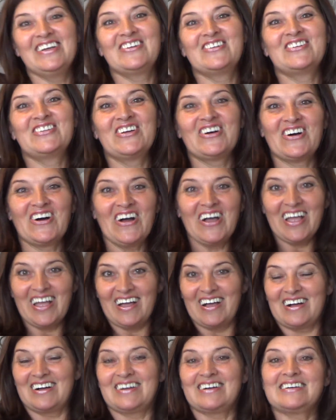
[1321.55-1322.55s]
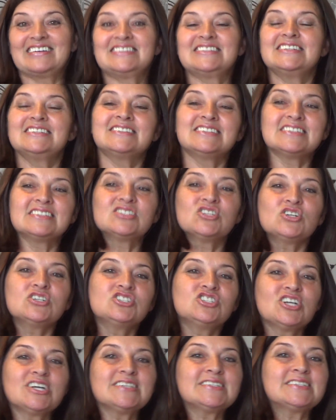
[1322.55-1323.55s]
You know, this is
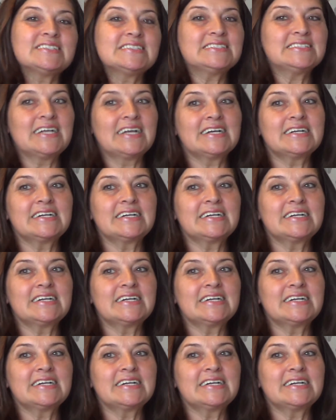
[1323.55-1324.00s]
not just in